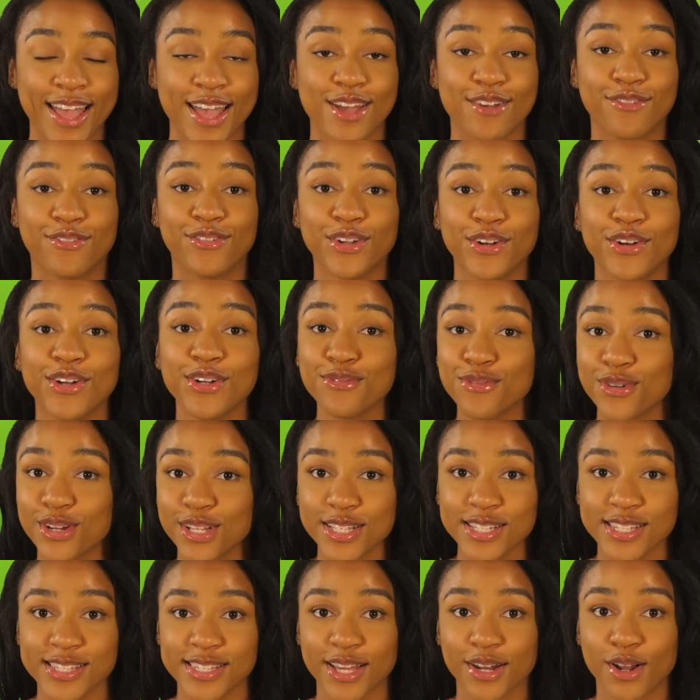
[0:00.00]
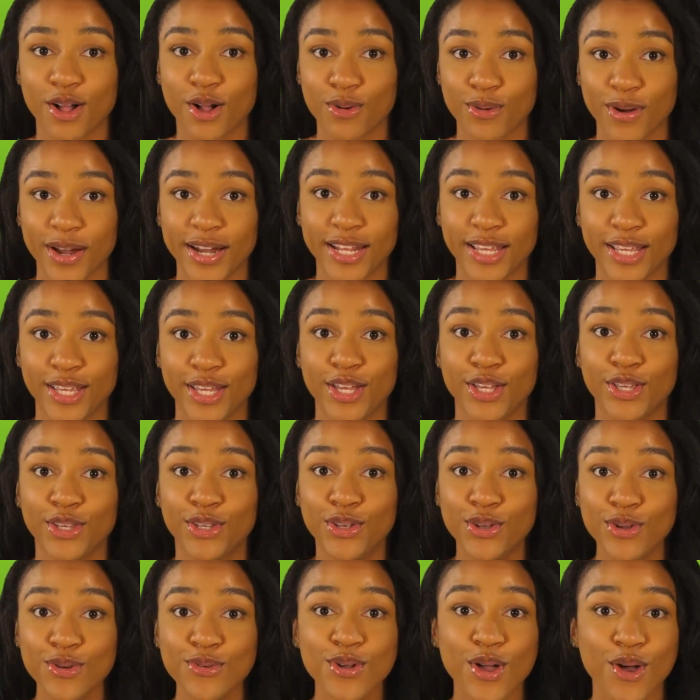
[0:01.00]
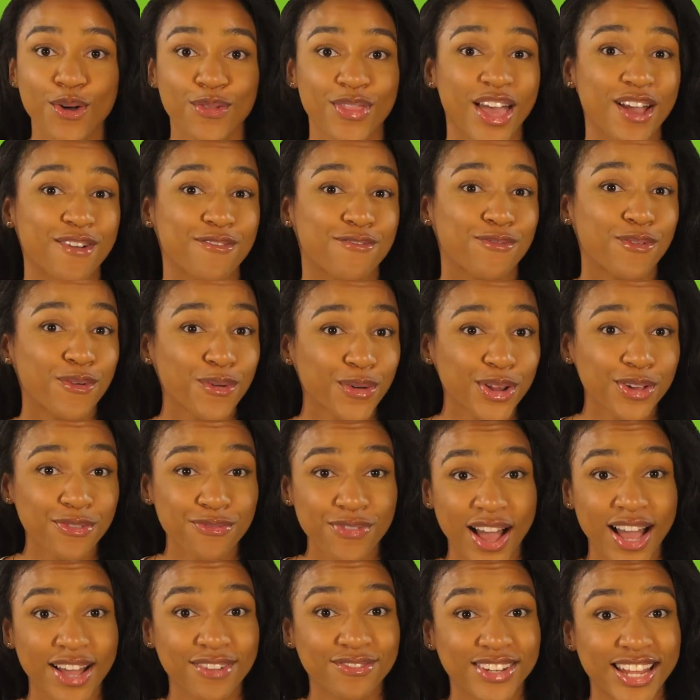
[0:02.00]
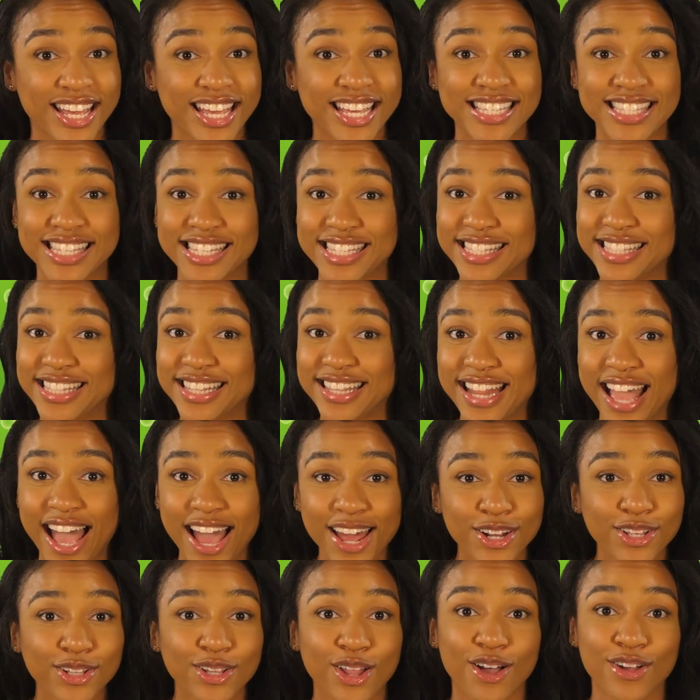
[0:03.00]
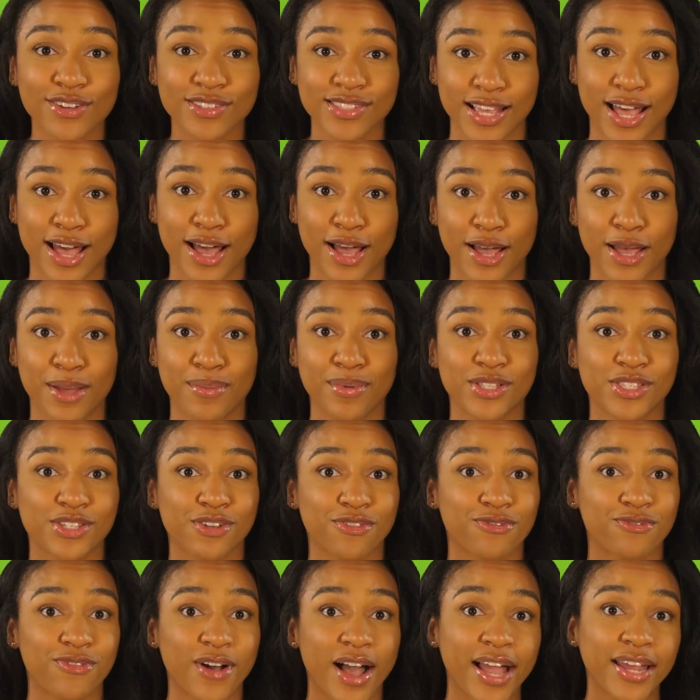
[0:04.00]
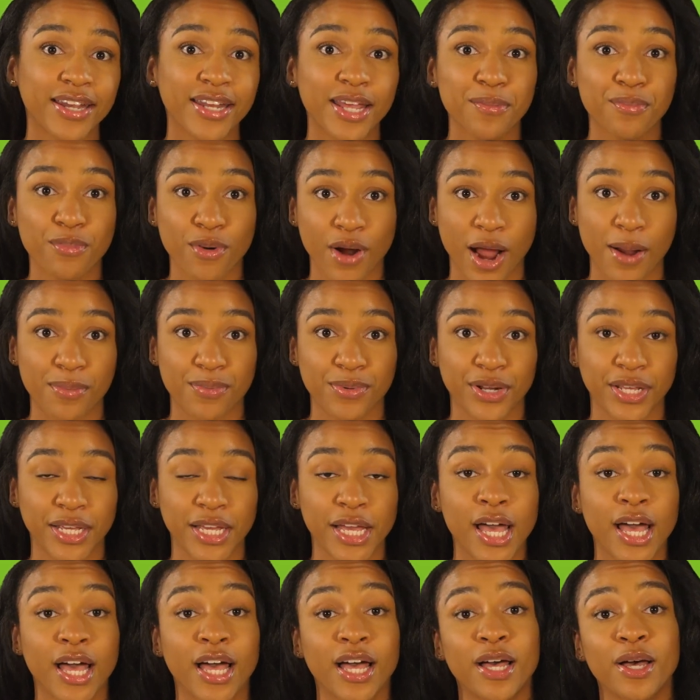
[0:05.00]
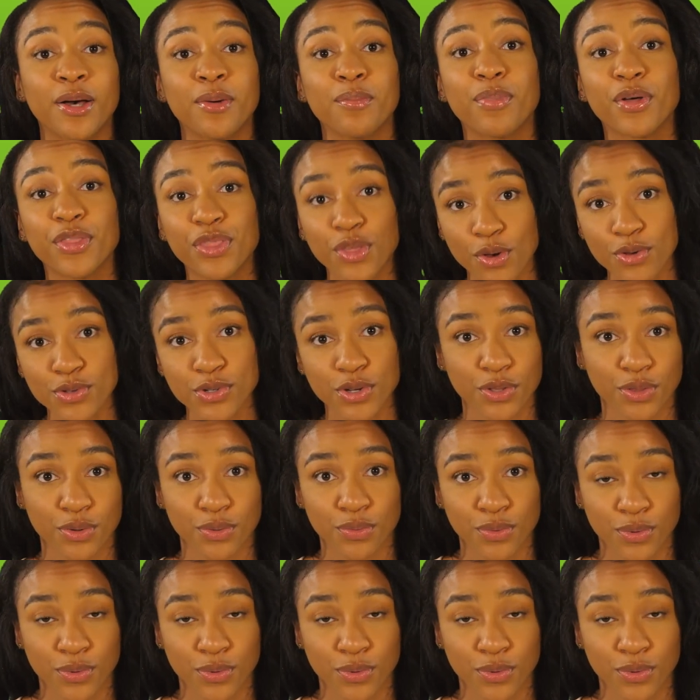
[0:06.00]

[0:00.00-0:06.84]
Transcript: If you're in real estate already, you know that 45 days is not a long time to find a property, but those are the